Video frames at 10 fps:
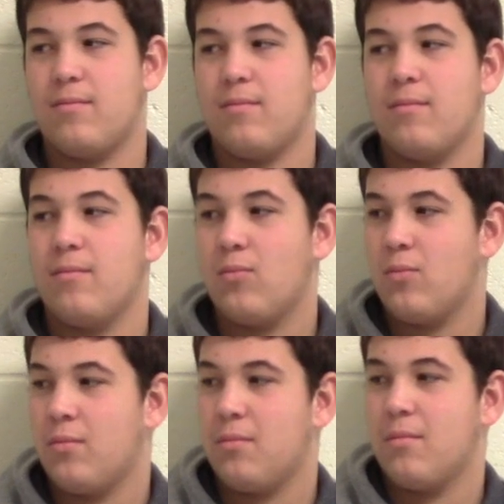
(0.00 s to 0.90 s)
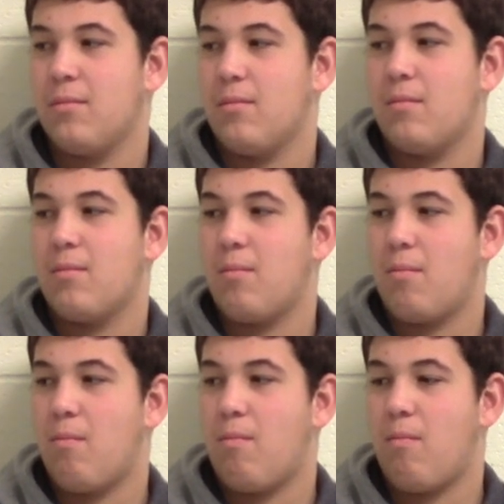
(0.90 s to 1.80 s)

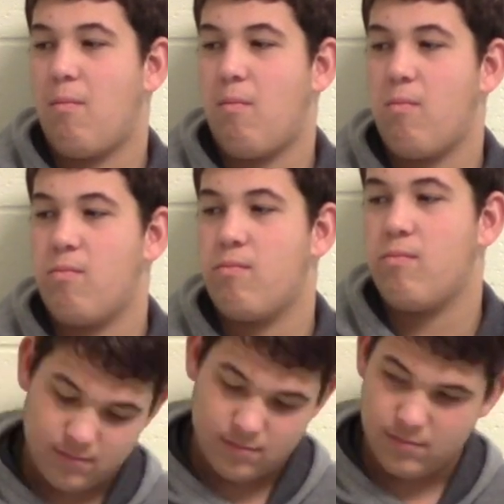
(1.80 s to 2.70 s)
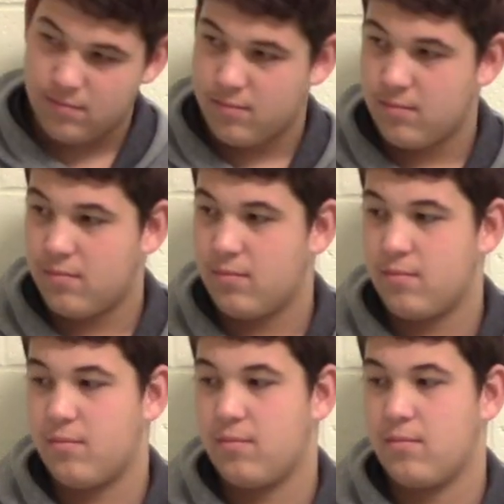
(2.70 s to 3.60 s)

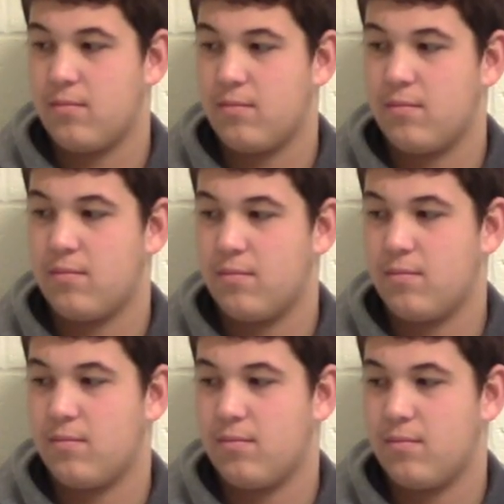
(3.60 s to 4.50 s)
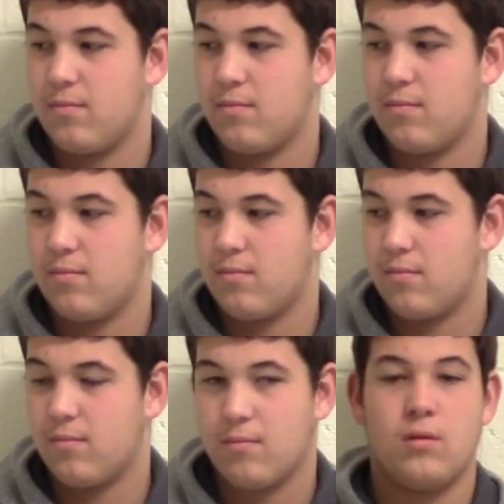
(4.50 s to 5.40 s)

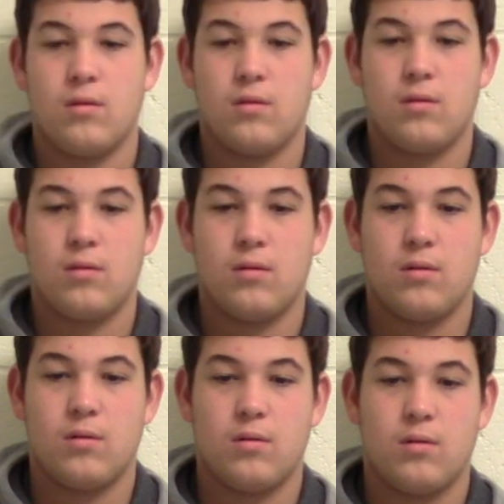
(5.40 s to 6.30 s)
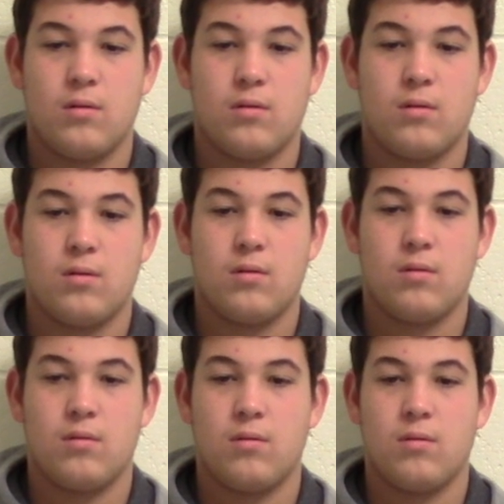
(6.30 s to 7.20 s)

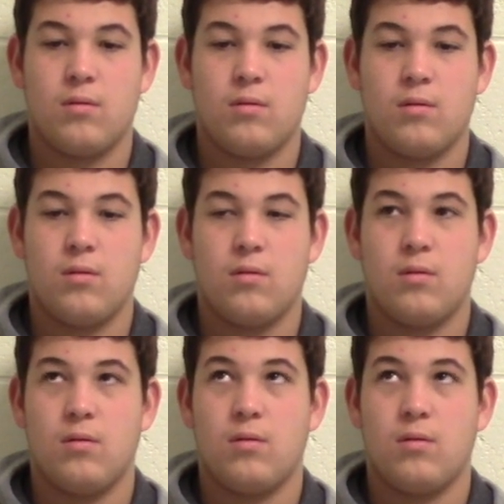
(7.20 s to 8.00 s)
[no speech]